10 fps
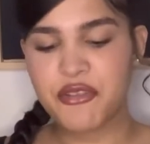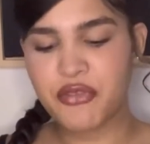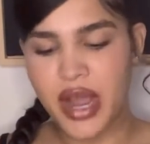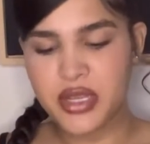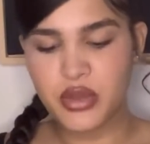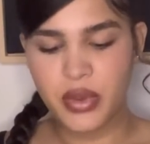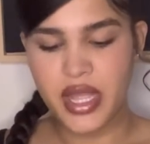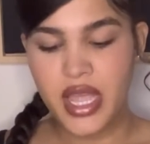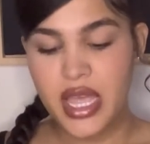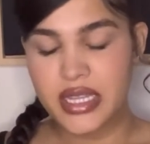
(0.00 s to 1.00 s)
find a
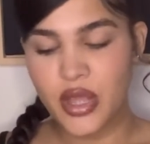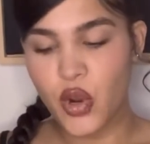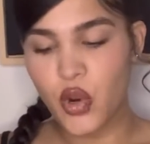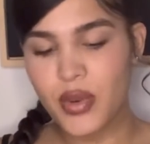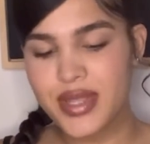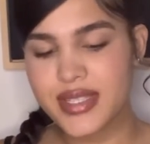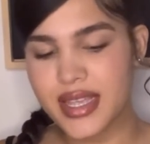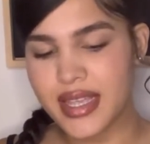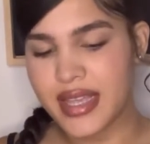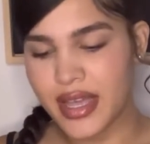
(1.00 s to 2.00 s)
way, they always
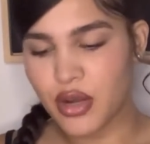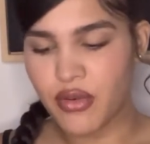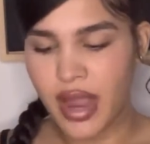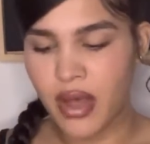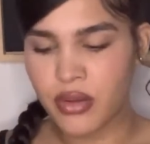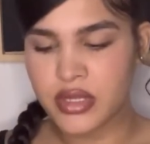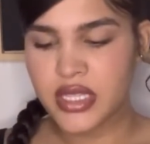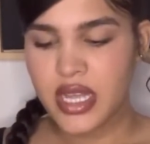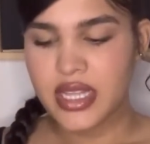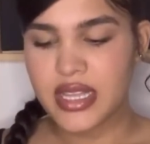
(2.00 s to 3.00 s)
get around,
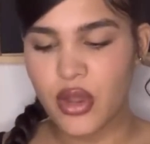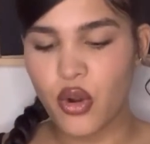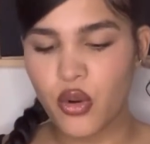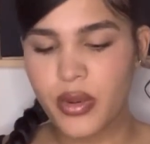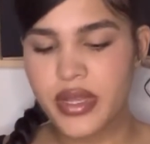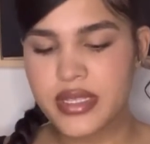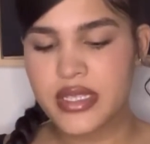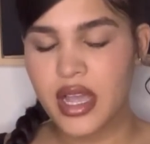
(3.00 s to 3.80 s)
they always